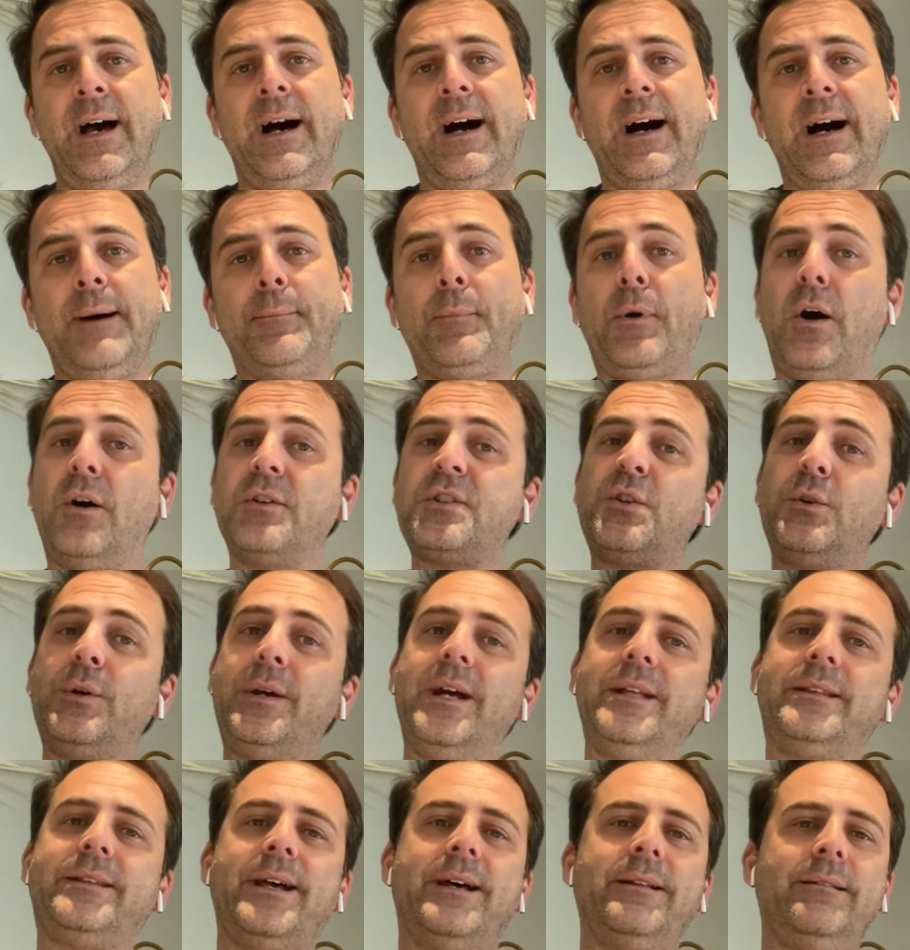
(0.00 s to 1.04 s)
Also,
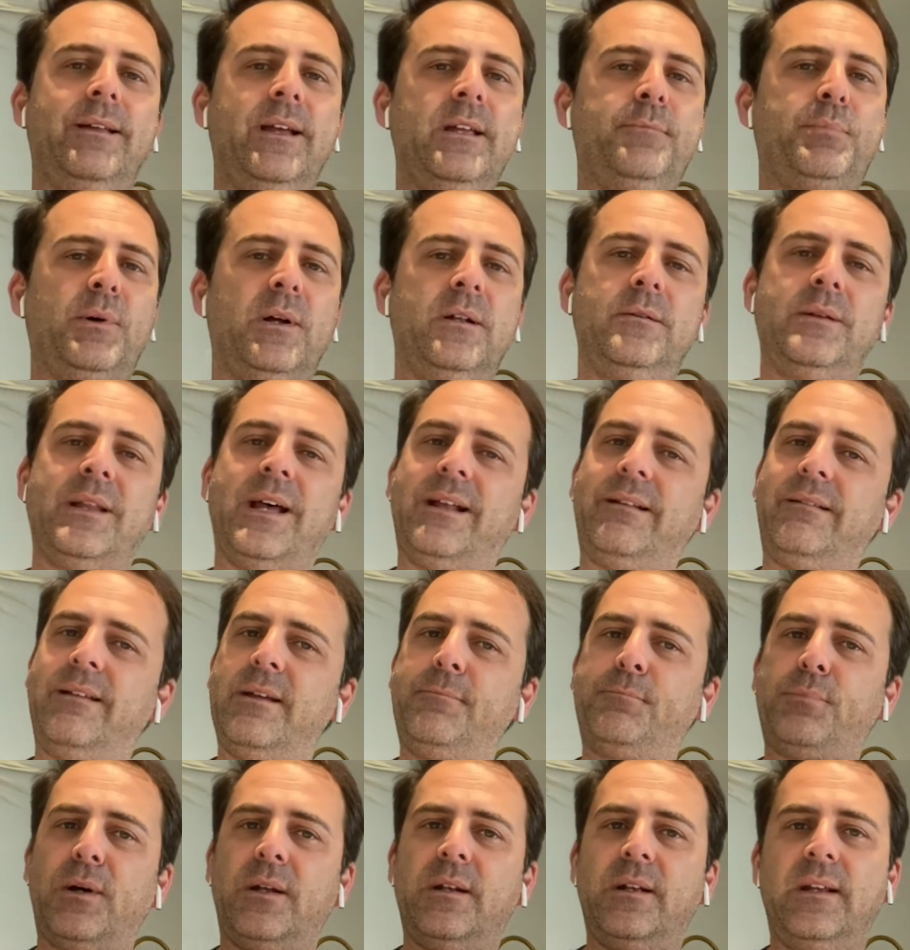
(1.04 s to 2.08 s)
hit that like button. That
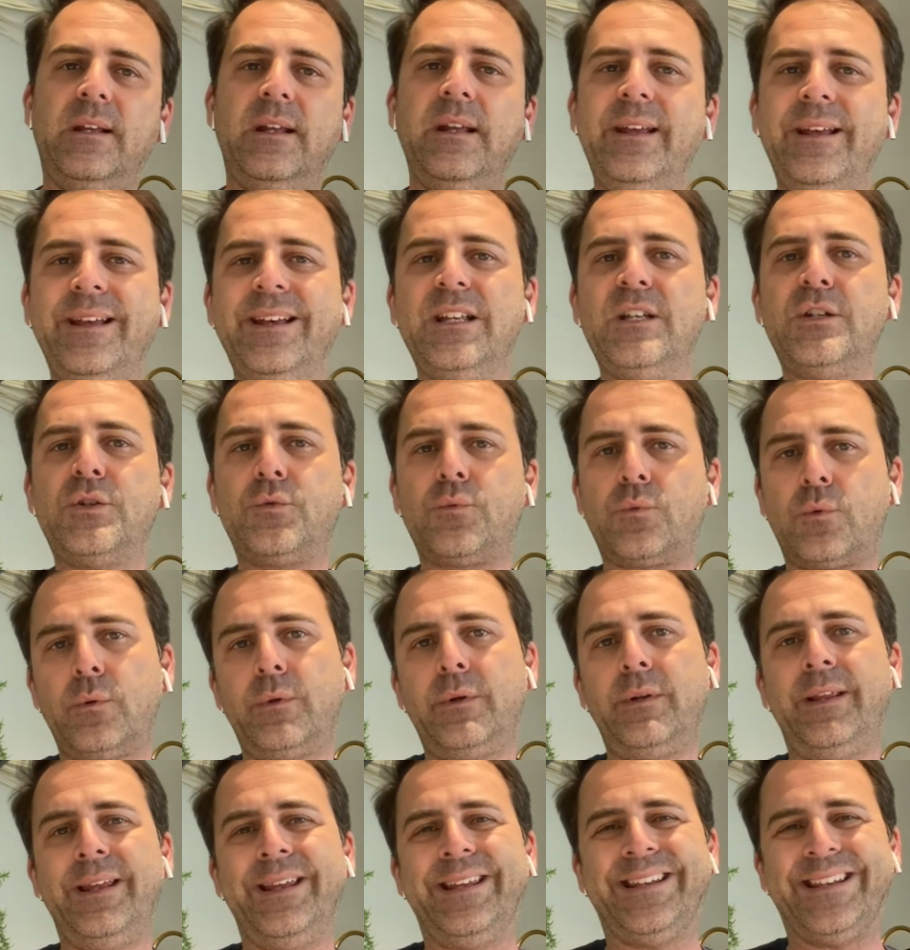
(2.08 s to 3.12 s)
like button is
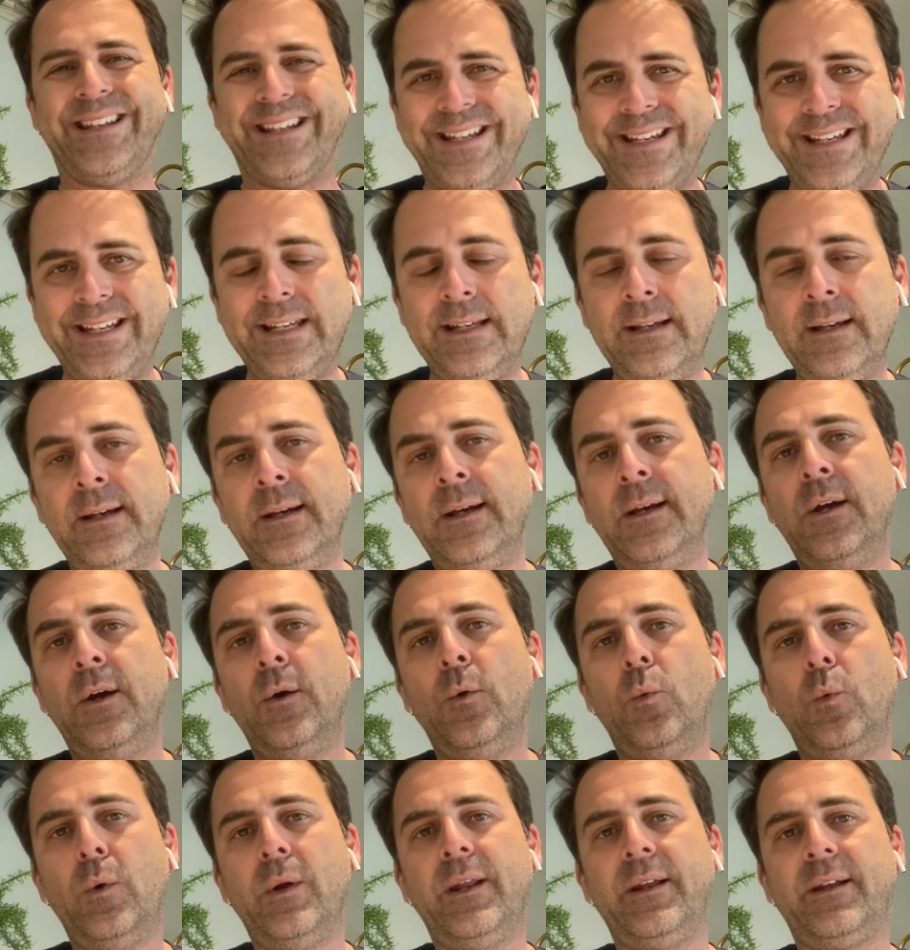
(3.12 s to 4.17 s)
really key
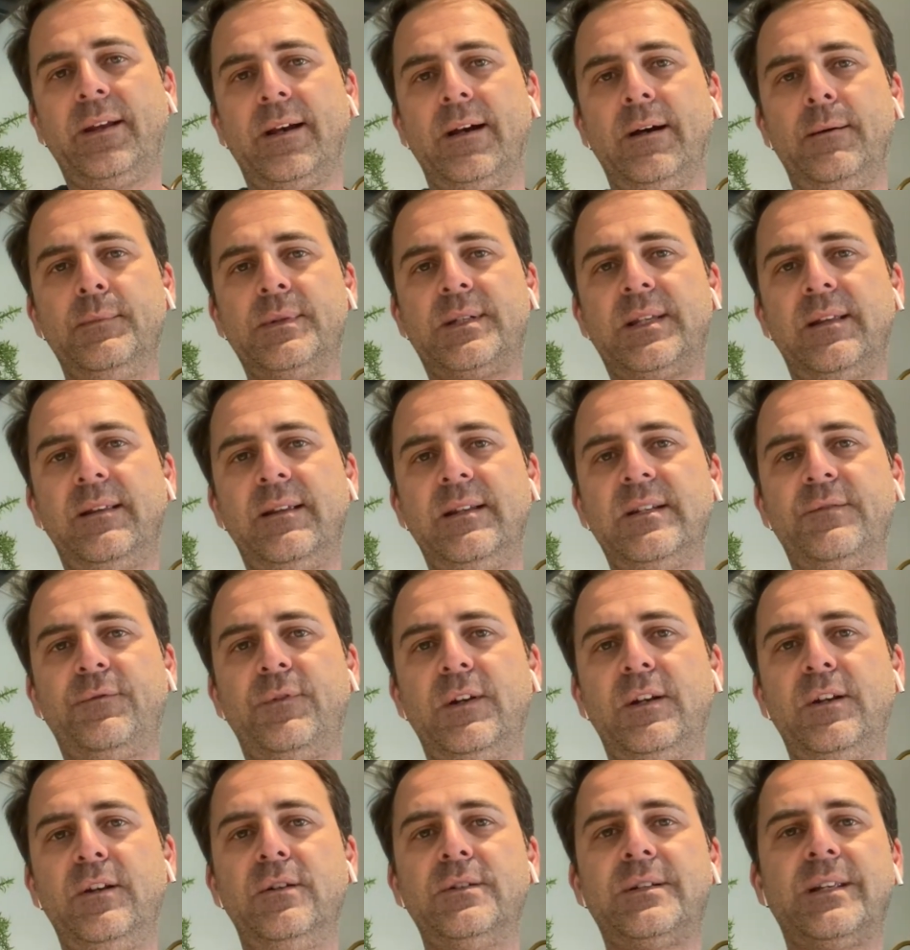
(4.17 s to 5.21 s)
when it comes to these
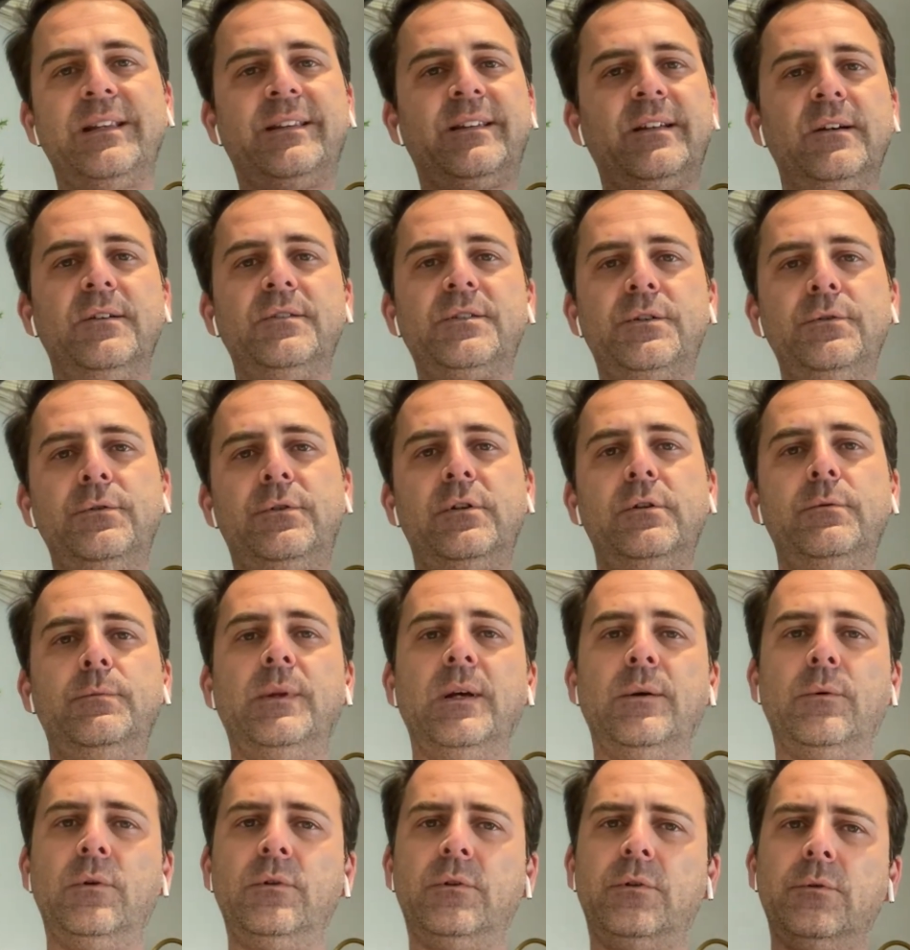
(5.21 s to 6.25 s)
videos. It tells YouTube
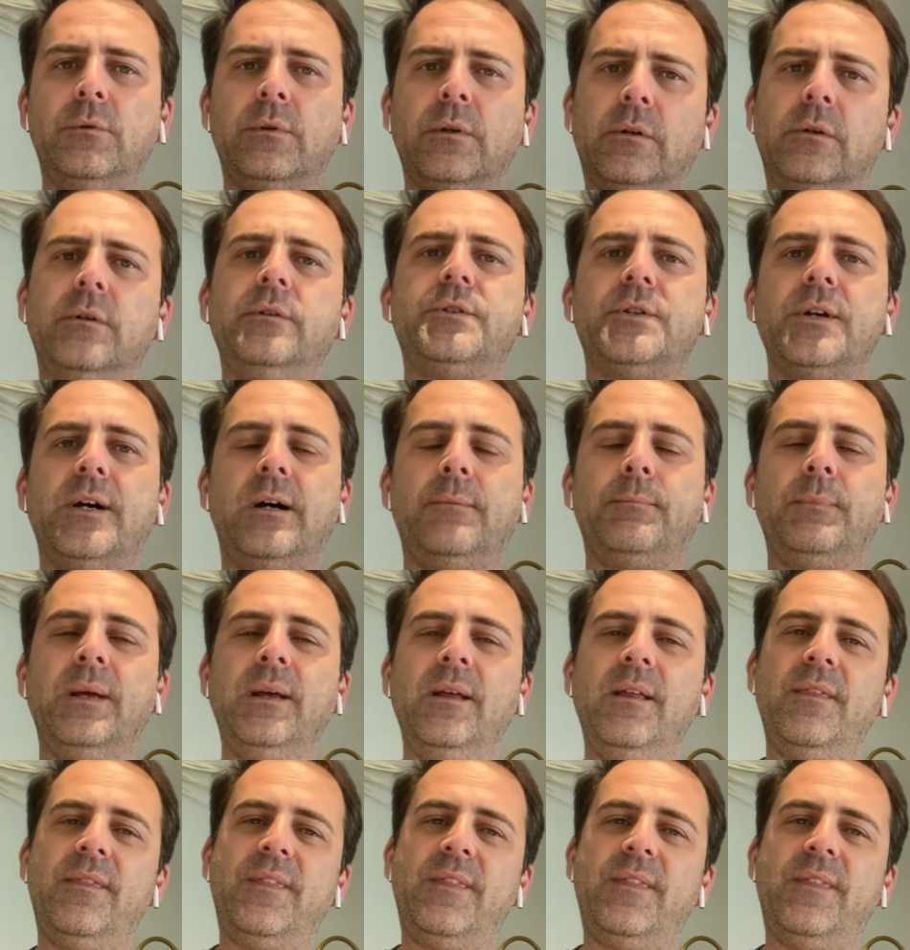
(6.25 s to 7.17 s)
that we're doing a good job.